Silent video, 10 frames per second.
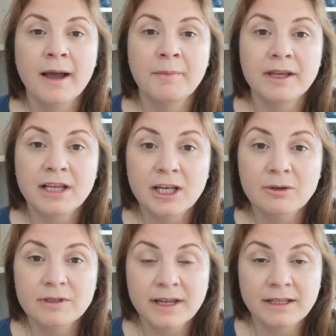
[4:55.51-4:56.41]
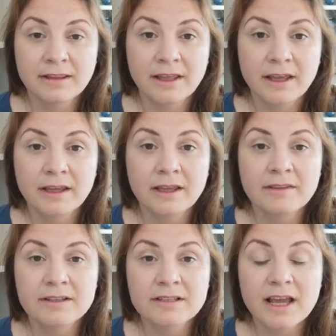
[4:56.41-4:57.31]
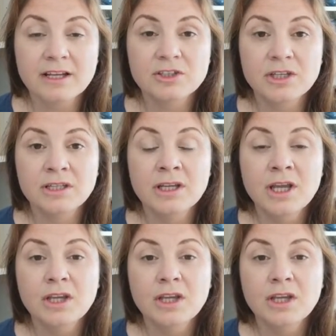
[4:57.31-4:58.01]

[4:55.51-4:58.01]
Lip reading: include anything in this section.